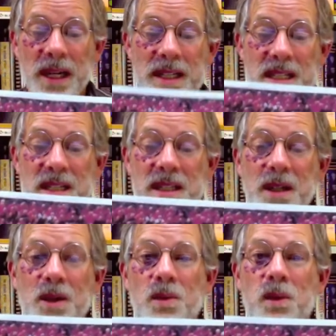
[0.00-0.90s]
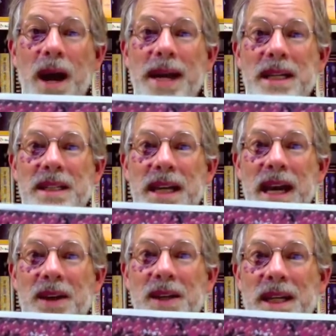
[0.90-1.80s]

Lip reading: This continued right down